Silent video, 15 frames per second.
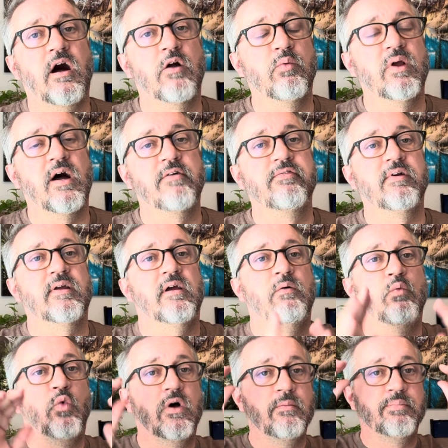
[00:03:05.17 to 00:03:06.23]
are we offering a
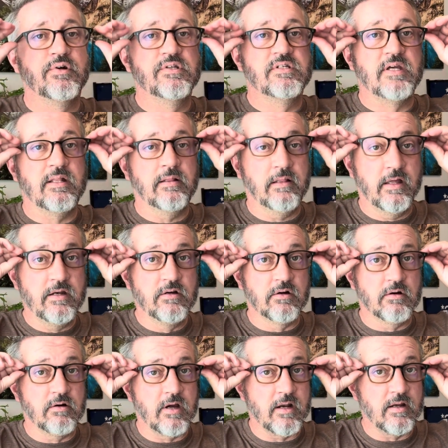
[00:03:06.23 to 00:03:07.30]
1% lender
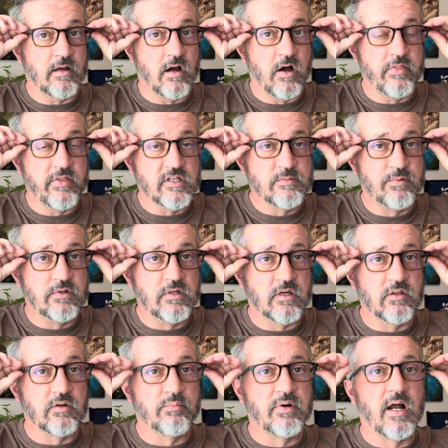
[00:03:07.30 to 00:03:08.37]
credit on this
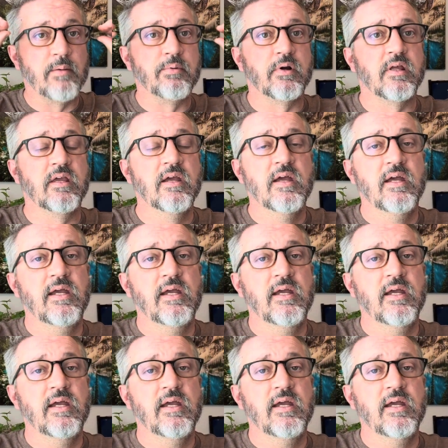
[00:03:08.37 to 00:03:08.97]
particular property,